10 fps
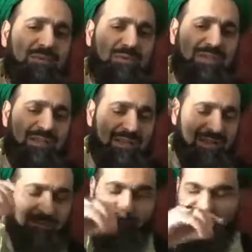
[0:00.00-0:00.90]
would say,
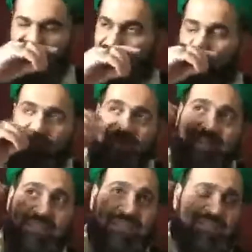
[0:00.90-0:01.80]
yani, you could say
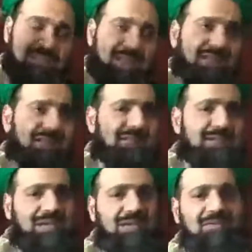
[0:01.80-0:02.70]
the isnad is
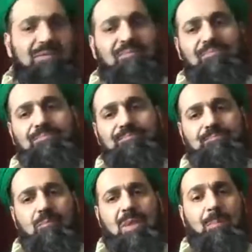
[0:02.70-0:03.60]
da'if,
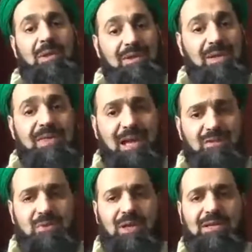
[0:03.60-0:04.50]
but not the
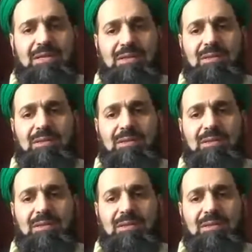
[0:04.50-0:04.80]
actual hadith.